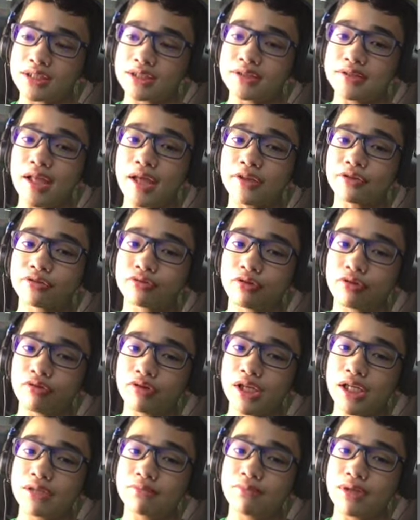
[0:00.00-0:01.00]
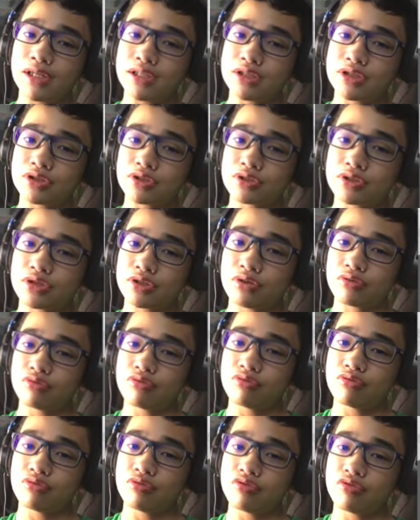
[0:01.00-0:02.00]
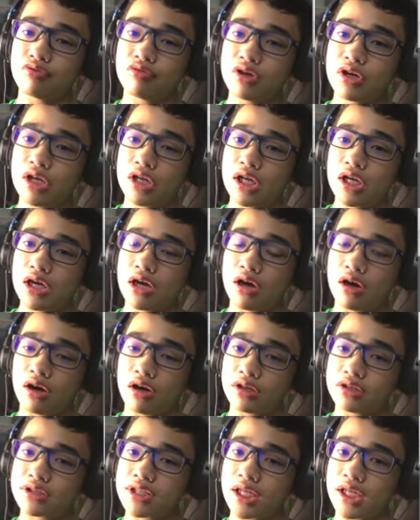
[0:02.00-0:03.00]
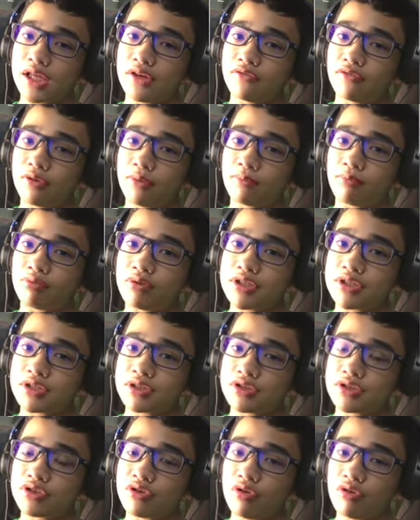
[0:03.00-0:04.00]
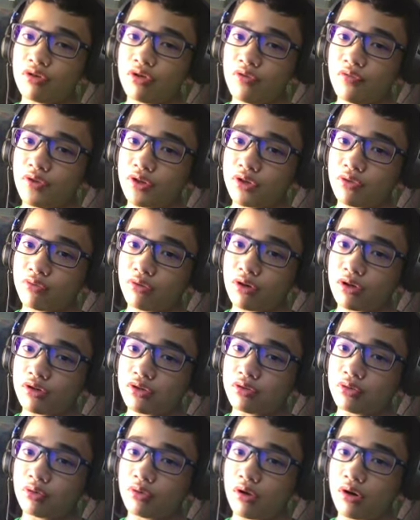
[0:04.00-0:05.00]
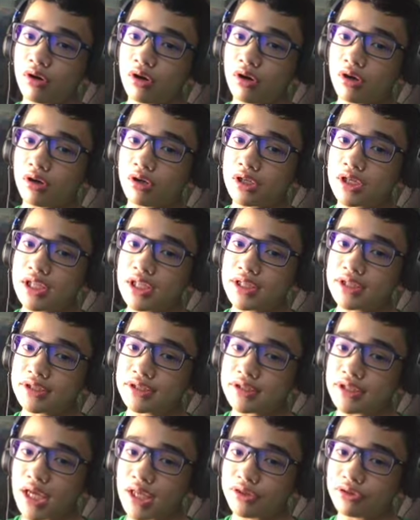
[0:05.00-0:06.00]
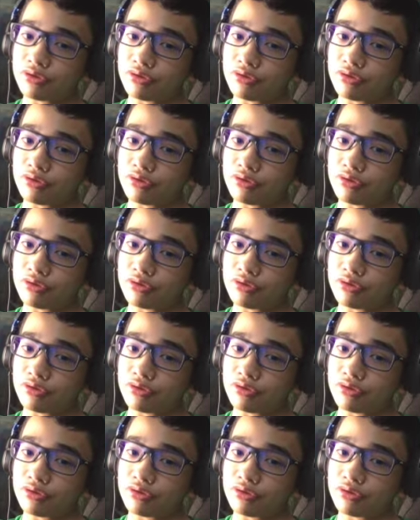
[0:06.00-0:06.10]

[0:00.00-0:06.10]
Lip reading: death row inmates who are taken from prisons all over the world who are in death